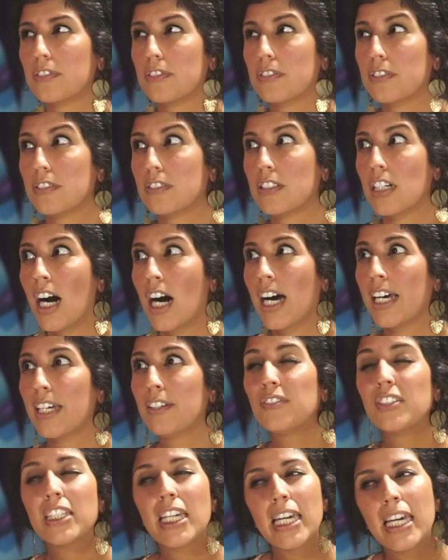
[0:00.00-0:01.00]

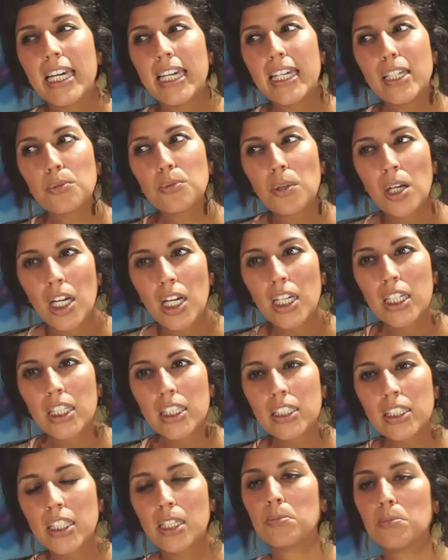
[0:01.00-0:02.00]
5K
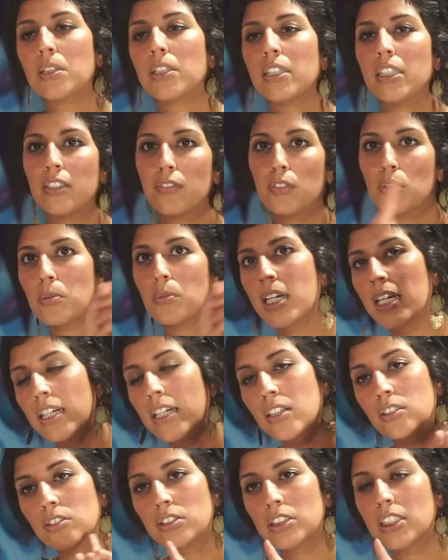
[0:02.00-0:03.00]
run, I believe,
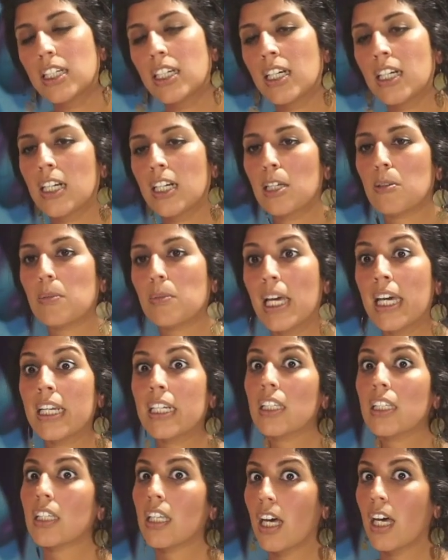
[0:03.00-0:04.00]
around. And a
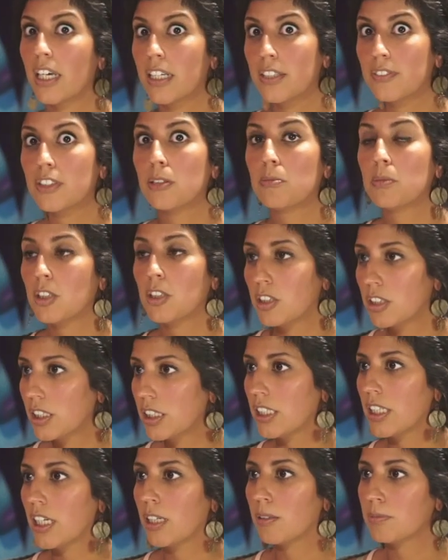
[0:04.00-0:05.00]
lot of community
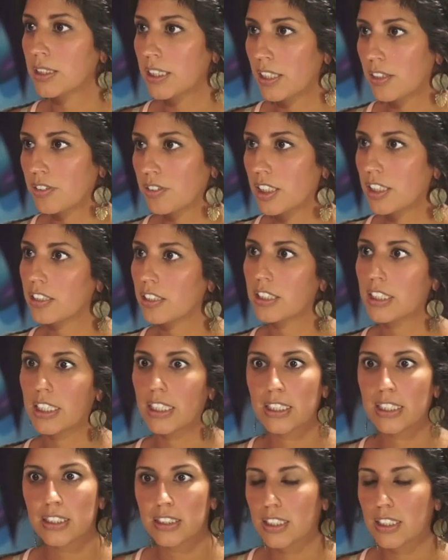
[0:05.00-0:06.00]
comes out there.
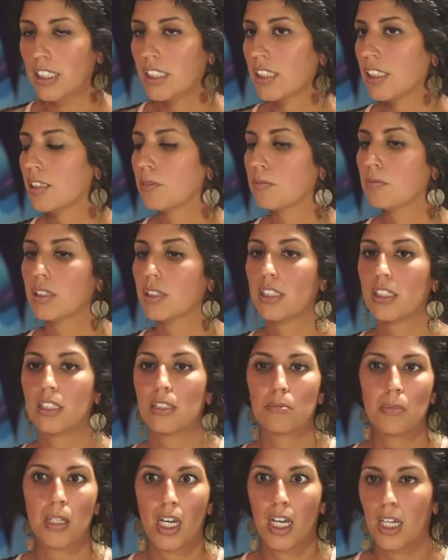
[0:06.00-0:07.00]
Kids come,
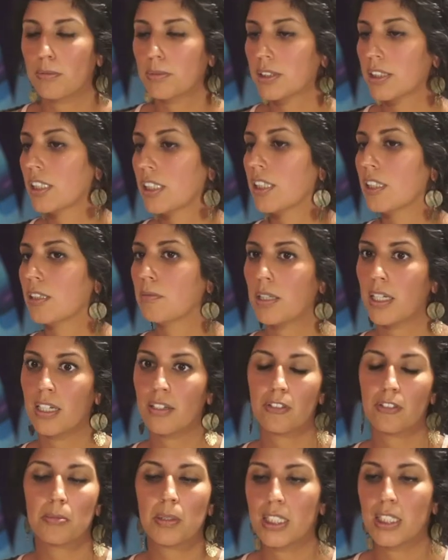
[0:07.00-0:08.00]
moms come,
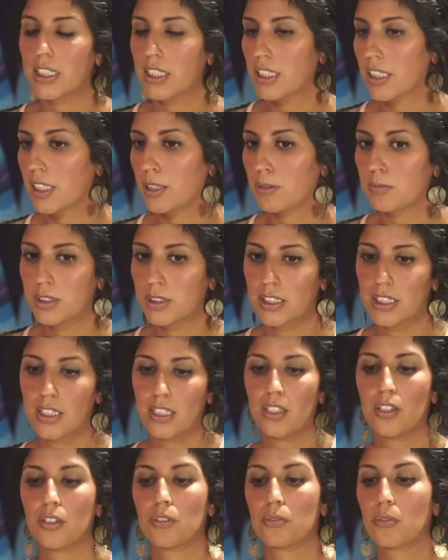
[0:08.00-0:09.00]
everybody comes,
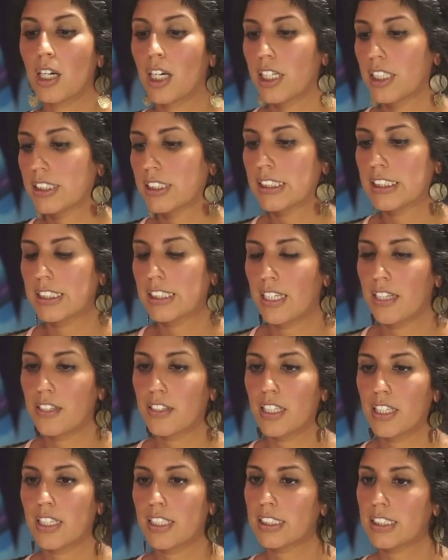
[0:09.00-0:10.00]
runs. And
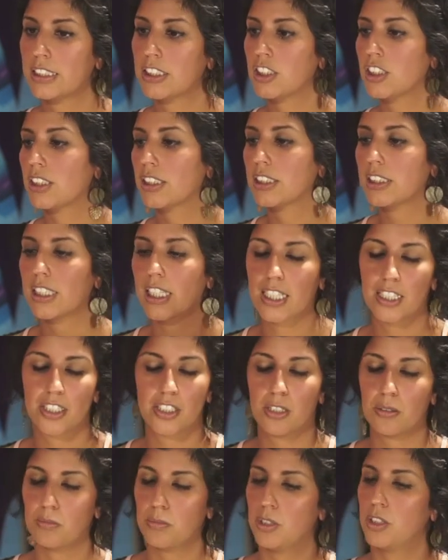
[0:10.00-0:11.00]
then it's just like a
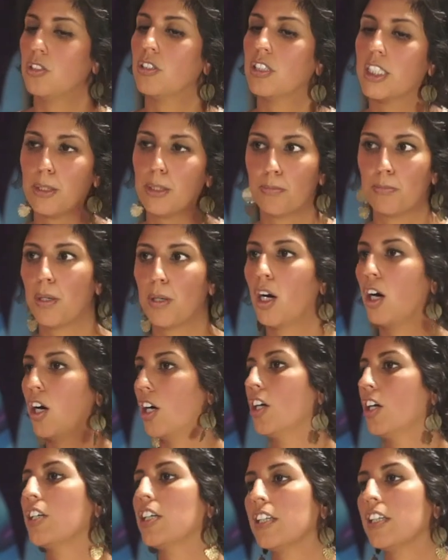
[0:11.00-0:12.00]
community
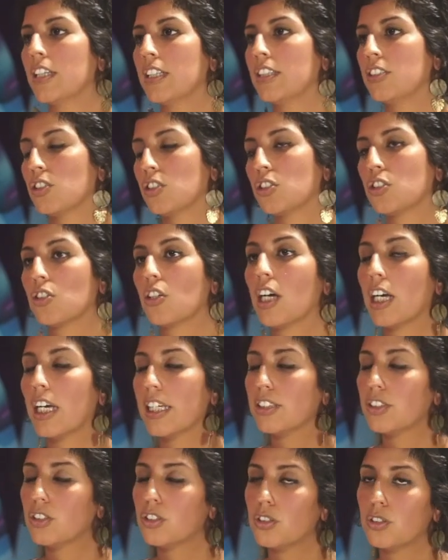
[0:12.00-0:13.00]
party. They just try
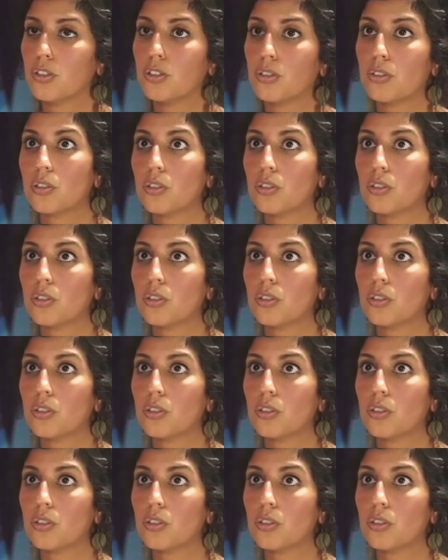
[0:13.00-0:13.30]
to